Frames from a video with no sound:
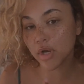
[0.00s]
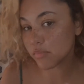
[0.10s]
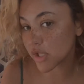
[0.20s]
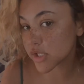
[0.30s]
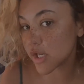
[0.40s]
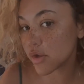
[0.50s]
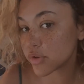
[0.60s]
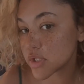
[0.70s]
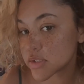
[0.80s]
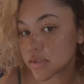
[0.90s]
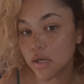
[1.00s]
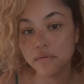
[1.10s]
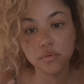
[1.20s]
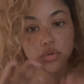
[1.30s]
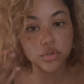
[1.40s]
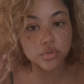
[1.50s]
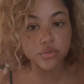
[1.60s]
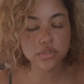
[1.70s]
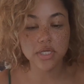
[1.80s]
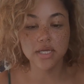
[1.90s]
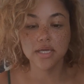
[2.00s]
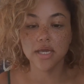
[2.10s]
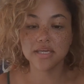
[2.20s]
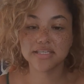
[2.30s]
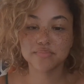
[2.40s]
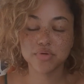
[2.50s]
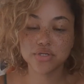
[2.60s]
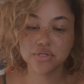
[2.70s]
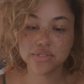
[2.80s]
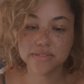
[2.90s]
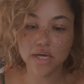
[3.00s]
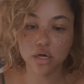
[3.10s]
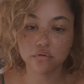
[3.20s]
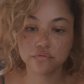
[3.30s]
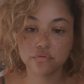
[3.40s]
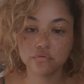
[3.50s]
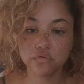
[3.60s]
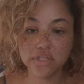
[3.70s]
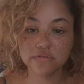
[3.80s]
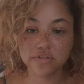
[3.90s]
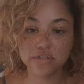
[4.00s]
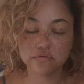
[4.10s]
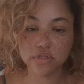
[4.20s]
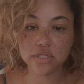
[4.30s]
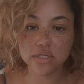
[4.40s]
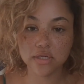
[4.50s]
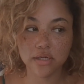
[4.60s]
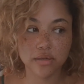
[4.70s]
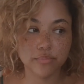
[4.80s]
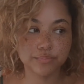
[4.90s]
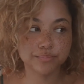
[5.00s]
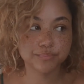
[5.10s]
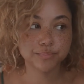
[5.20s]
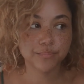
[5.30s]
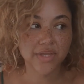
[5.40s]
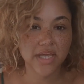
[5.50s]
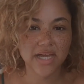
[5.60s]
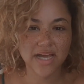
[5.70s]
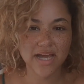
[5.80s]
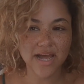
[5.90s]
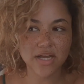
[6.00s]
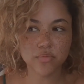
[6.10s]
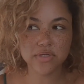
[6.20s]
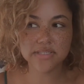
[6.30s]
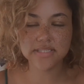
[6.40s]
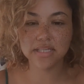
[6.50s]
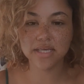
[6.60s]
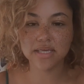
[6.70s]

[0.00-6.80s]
I'm all about the healthy stuff, oils, and keeping yourself really, really, really, I don't want to say,